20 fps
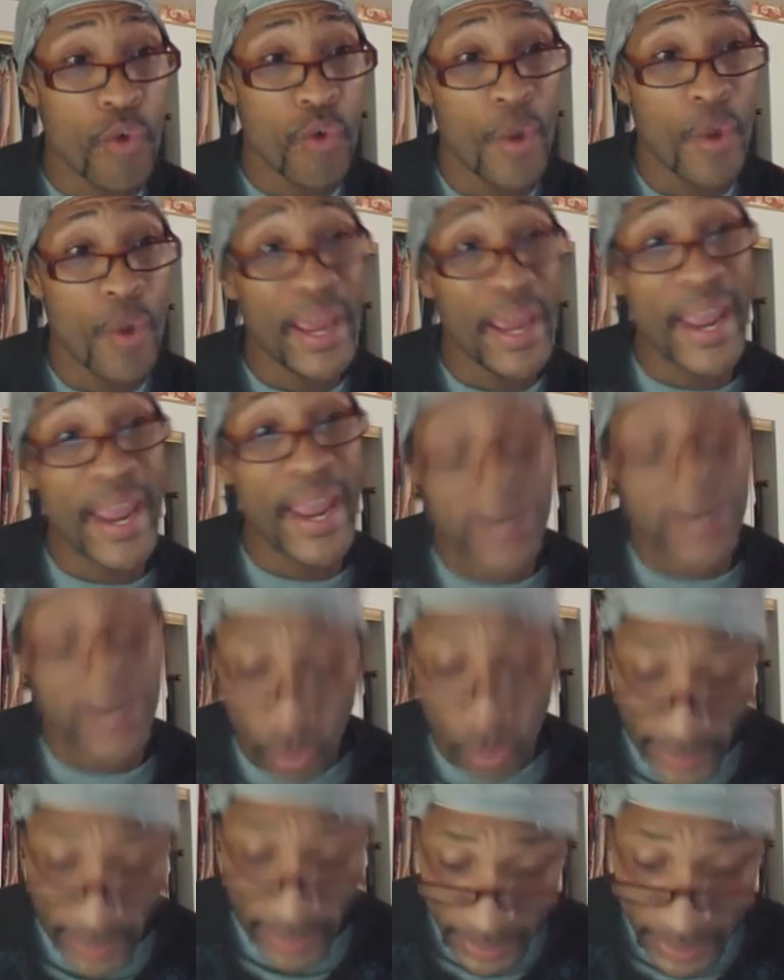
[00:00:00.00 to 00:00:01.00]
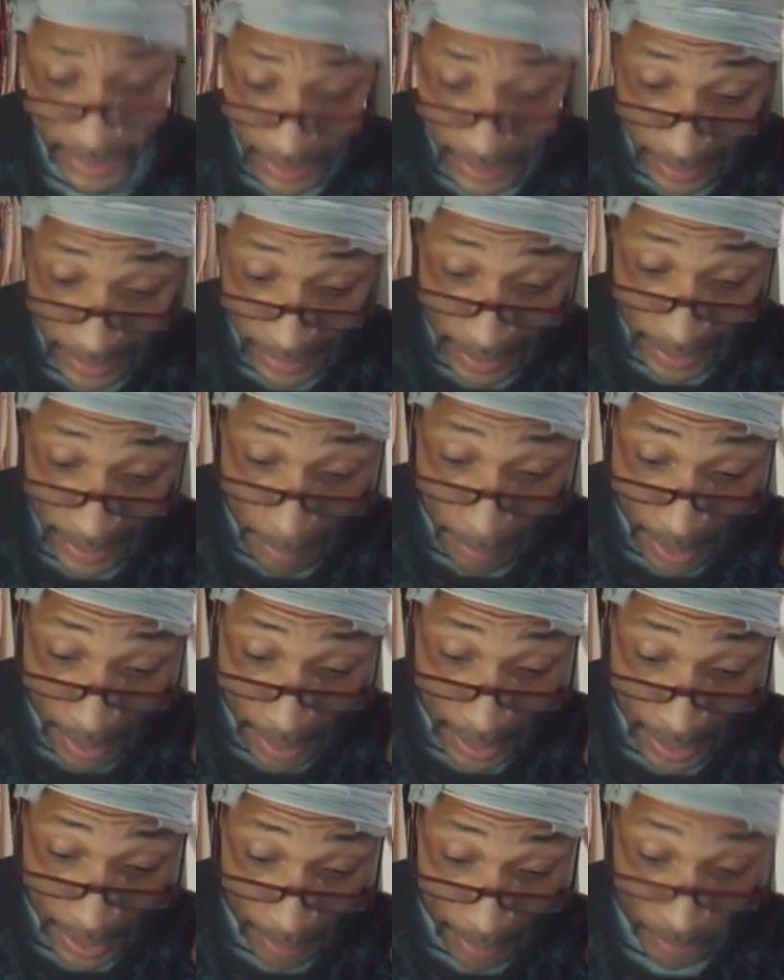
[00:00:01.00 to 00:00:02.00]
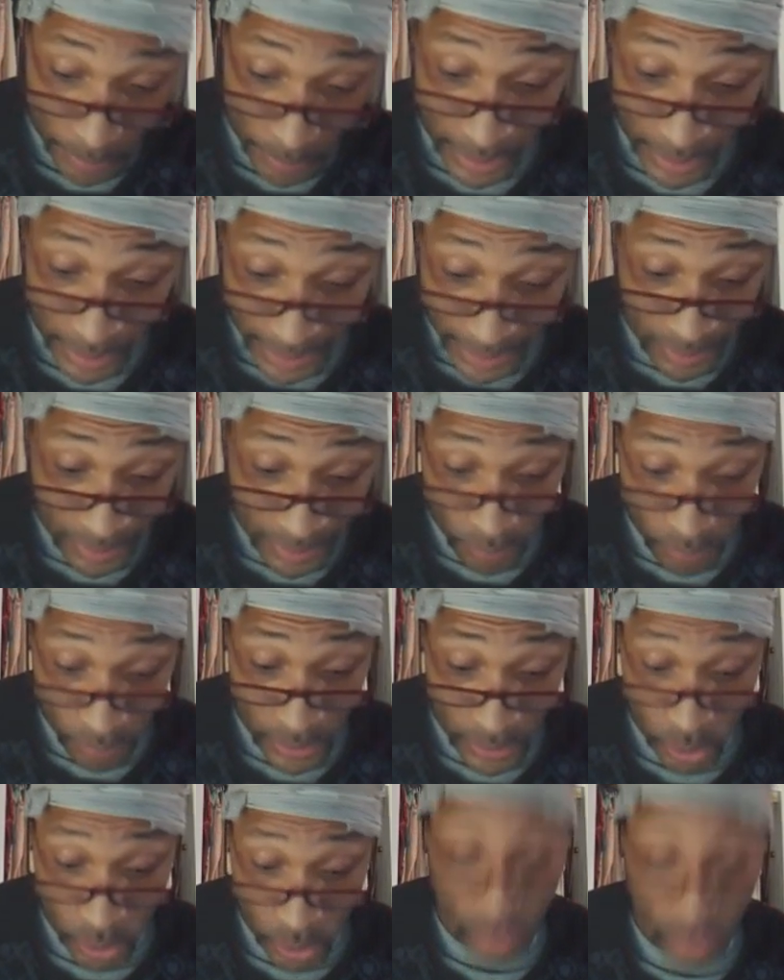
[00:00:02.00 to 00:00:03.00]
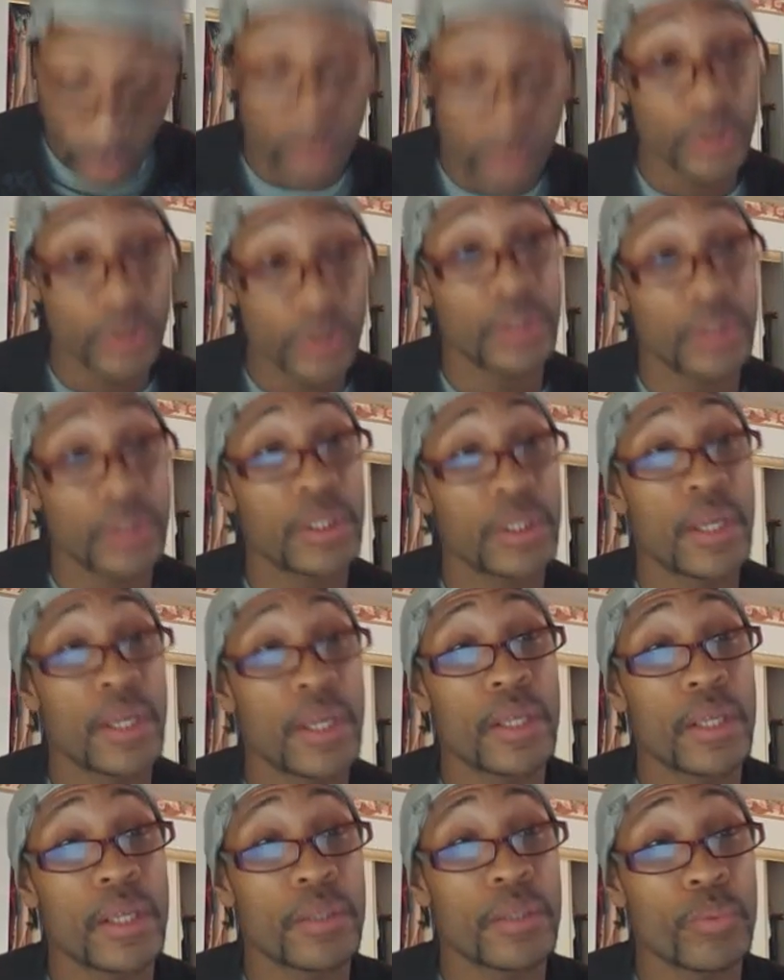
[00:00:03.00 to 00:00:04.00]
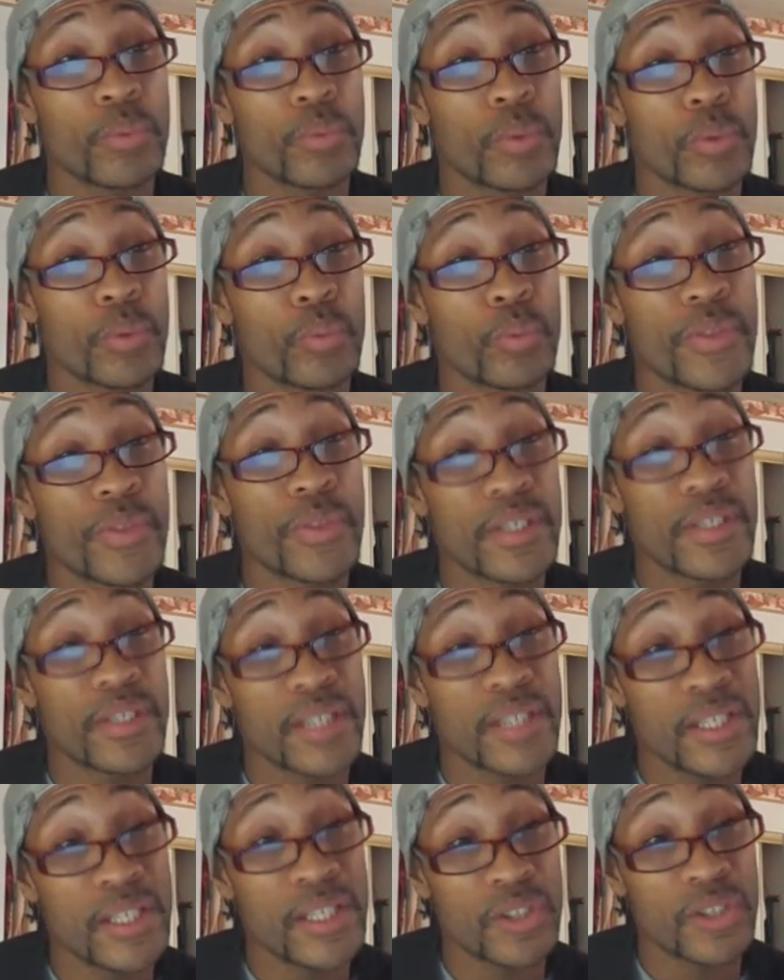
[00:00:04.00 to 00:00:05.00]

and transcend their mind, an individual with the seed sown